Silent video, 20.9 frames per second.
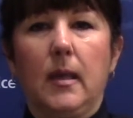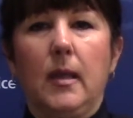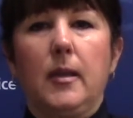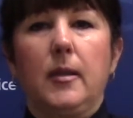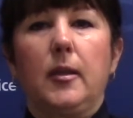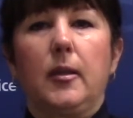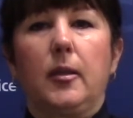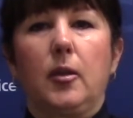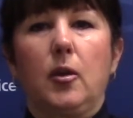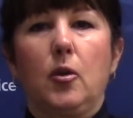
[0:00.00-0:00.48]

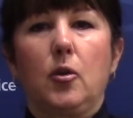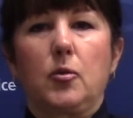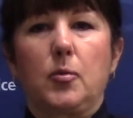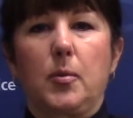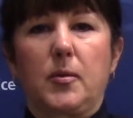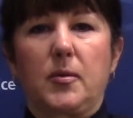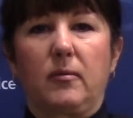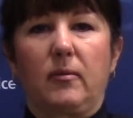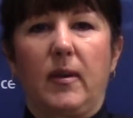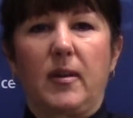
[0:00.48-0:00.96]
The accused
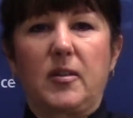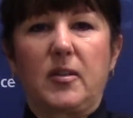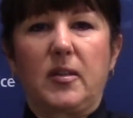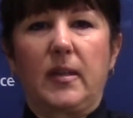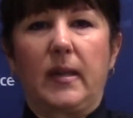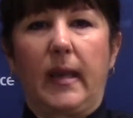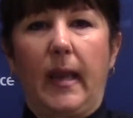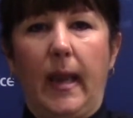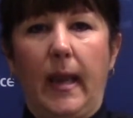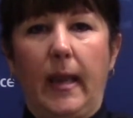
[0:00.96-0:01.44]
was arrested
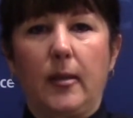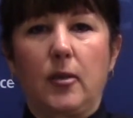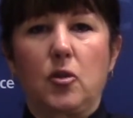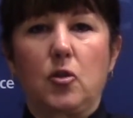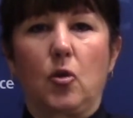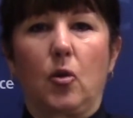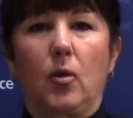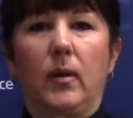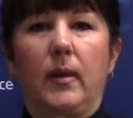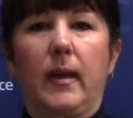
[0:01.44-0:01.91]
again
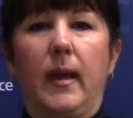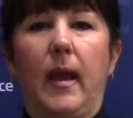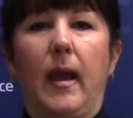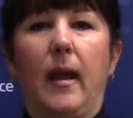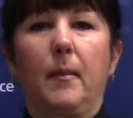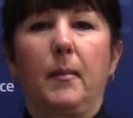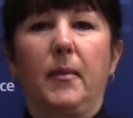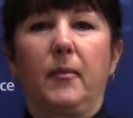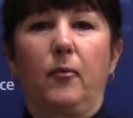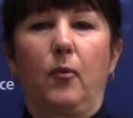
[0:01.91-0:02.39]
shortly
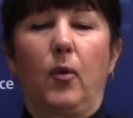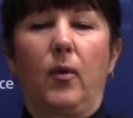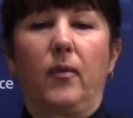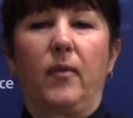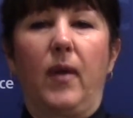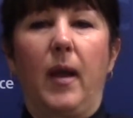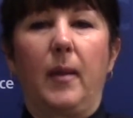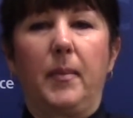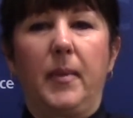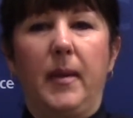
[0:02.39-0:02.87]
before
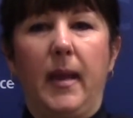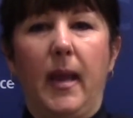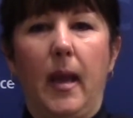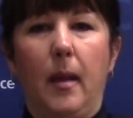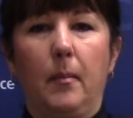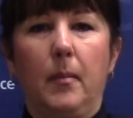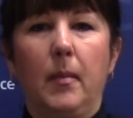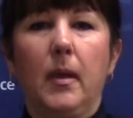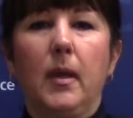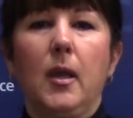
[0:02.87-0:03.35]
5
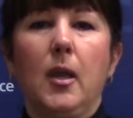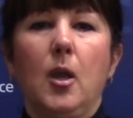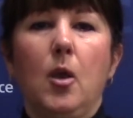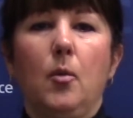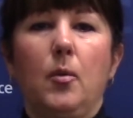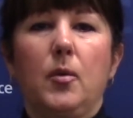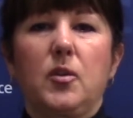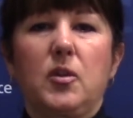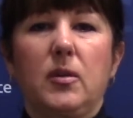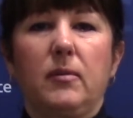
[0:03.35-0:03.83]
p.m.
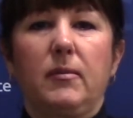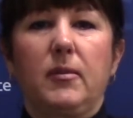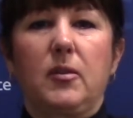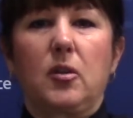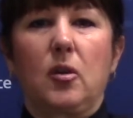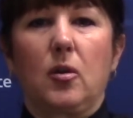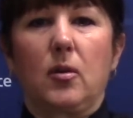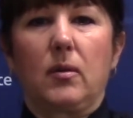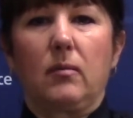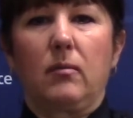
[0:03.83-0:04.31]
when she
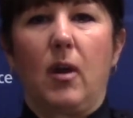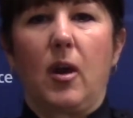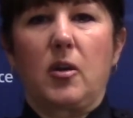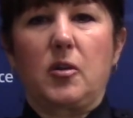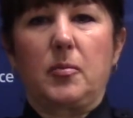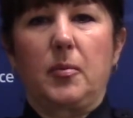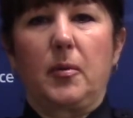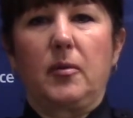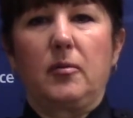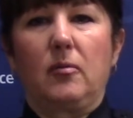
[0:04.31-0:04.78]
returned to
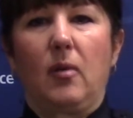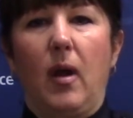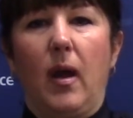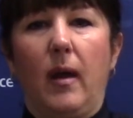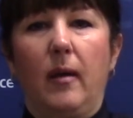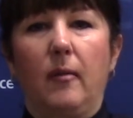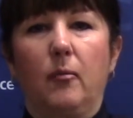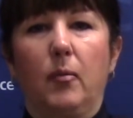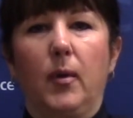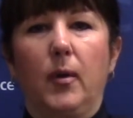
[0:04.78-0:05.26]
Roxbury
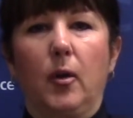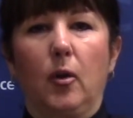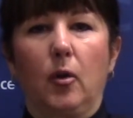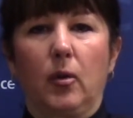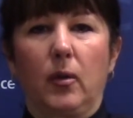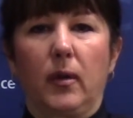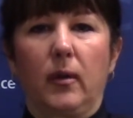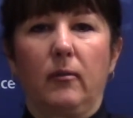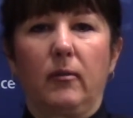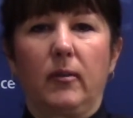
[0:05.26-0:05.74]
Drive when
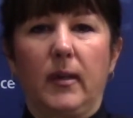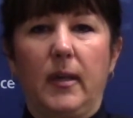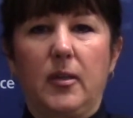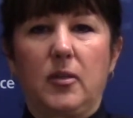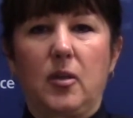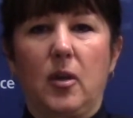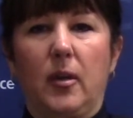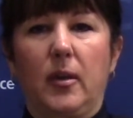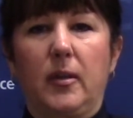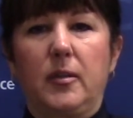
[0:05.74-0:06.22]
earlier
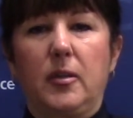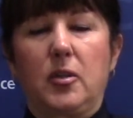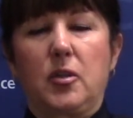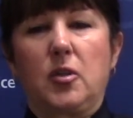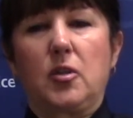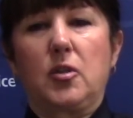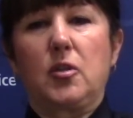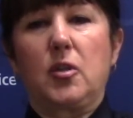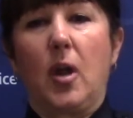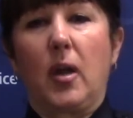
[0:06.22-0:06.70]
released on
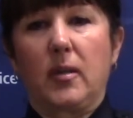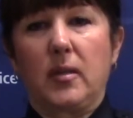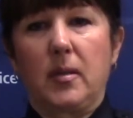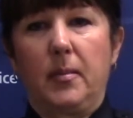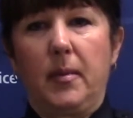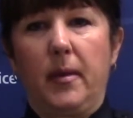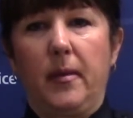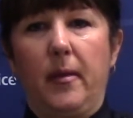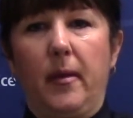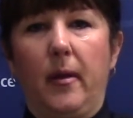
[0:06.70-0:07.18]
conditions not to
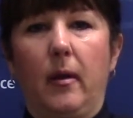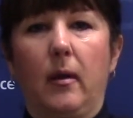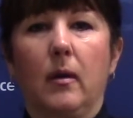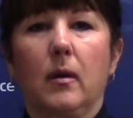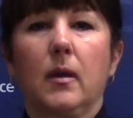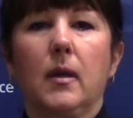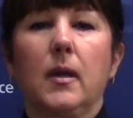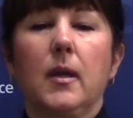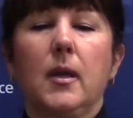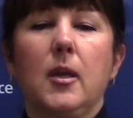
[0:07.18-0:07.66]
be there.
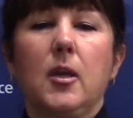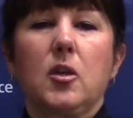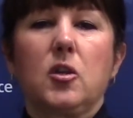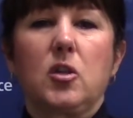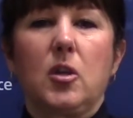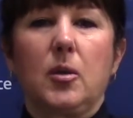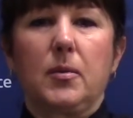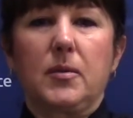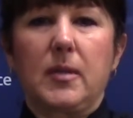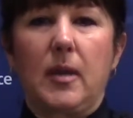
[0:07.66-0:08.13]

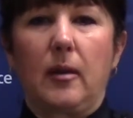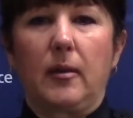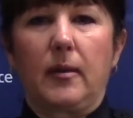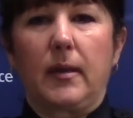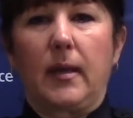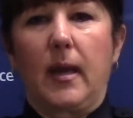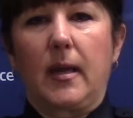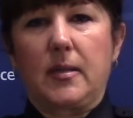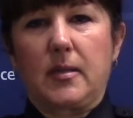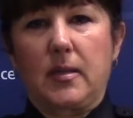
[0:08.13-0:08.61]
She was held in
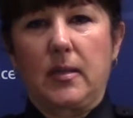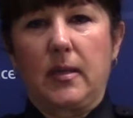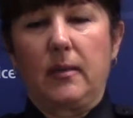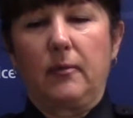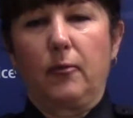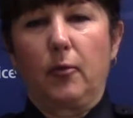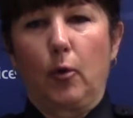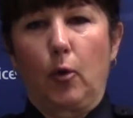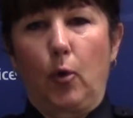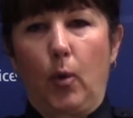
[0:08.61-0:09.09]
custody
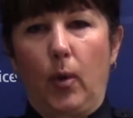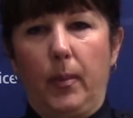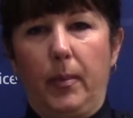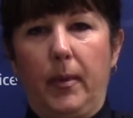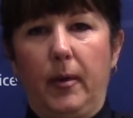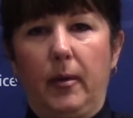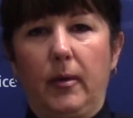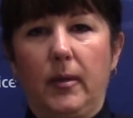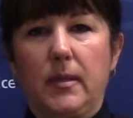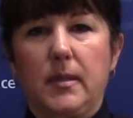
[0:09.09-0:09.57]
for a court
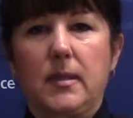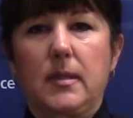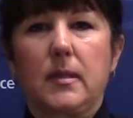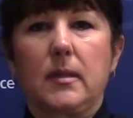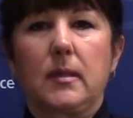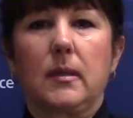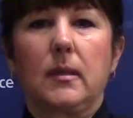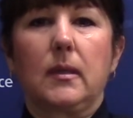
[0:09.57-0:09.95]
appearance.